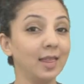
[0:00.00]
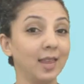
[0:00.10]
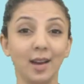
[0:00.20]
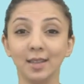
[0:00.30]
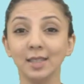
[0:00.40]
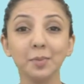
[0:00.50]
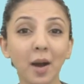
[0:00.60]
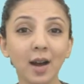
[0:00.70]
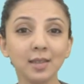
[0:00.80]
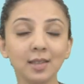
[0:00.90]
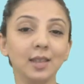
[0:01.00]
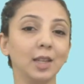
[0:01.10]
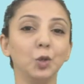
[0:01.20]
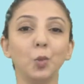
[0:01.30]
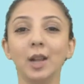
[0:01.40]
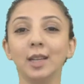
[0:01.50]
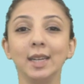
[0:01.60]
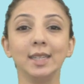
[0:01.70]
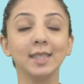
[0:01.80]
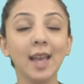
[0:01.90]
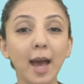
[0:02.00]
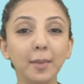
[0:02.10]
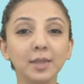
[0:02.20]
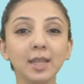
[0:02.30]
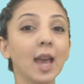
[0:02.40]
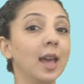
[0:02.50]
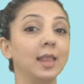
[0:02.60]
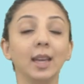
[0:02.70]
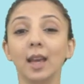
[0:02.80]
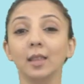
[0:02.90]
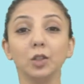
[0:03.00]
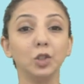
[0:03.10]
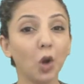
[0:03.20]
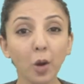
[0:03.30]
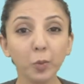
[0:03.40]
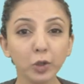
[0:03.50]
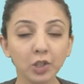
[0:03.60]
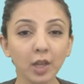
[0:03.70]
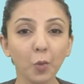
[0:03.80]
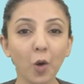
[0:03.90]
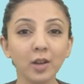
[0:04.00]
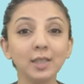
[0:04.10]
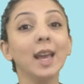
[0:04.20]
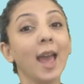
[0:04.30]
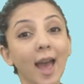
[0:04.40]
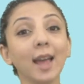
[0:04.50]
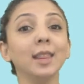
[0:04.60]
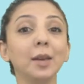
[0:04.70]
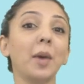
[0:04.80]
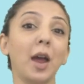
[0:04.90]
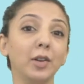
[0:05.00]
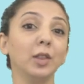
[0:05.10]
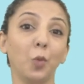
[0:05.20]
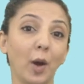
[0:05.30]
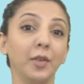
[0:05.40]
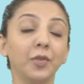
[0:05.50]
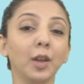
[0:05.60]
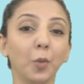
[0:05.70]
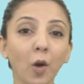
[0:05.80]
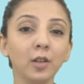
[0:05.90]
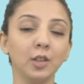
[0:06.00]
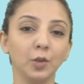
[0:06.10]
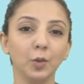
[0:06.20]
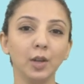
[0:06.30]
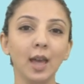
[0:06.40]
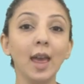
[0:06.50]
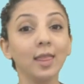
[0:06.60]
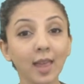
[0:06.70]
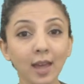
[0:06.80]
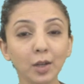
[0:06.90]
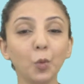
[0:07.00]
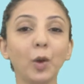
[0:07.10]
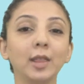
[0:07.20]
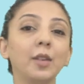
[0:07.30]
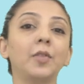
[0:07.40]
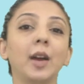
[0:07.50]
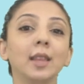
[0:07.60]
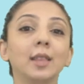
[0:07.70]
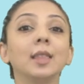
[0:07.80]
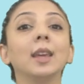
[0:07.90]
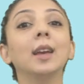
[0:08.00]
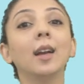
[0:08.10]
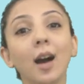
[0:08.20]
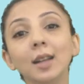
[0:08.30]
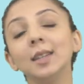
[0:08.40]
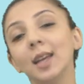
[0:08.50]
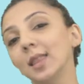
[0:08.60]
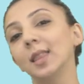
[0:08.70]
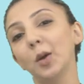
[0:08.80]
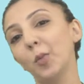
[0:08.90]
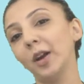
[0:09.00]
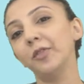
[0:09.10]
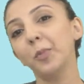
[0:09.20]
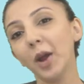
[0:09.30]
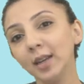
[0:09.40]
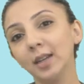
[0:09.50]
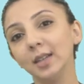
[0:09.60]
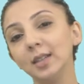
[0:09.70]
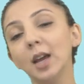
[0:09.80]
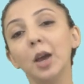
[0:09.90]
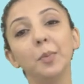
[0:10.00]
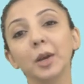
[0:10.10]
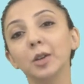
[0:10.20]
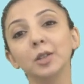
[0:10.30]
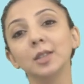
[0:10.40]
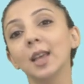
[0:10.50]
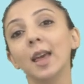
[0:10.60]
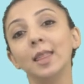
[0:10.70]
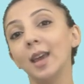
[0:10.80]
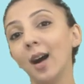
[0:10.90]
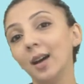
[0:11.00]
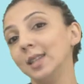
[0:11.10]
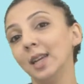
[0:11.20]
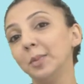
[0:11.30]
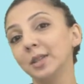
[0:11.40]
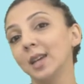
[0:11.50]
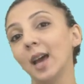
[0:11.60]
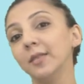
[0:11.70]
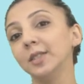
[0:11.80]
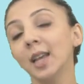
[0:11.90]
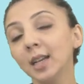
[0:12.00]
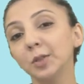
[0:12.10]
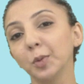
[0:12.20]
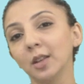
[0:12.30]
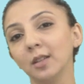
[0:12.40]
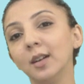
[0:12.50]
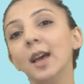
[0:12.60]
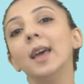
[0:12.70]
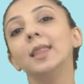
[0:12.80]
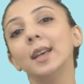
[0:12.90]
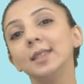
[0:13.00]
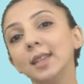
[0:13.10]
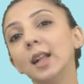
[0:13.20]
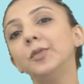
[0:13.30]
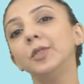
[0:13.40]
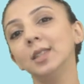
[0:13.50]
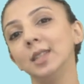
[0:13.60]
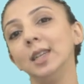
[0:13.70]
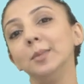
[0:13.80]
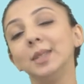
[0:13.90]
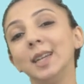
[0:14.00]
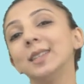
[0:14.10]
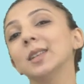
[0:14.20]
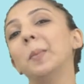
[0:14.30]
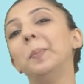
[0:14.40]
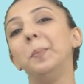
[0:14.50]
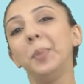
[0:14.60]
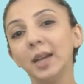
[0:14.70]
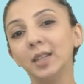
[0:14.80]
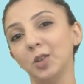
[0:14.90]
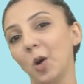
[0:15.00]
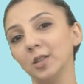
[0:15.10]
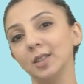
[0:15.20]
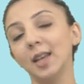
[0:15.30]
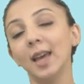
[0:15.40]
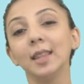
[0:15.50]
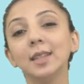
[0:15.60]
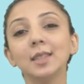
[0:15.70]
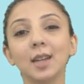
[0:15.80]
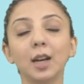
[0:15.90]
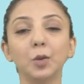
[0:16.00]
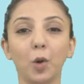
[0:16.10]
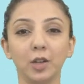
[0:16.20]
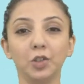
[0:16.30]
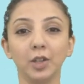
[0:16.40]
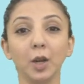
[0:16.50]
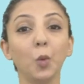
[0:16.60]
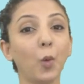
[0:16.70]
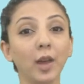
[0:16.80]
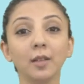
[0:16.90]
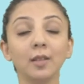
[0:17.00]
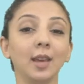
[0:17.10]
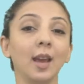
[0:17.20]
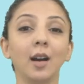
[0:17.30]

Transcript: They are smart, they do well in exams, they get the job which they want, and they marry the wife they want to. Then, when they find that they can't get their wife pregnant because they aren't able to have sex with her, their self esteem takes a big toss and they start wondering whether they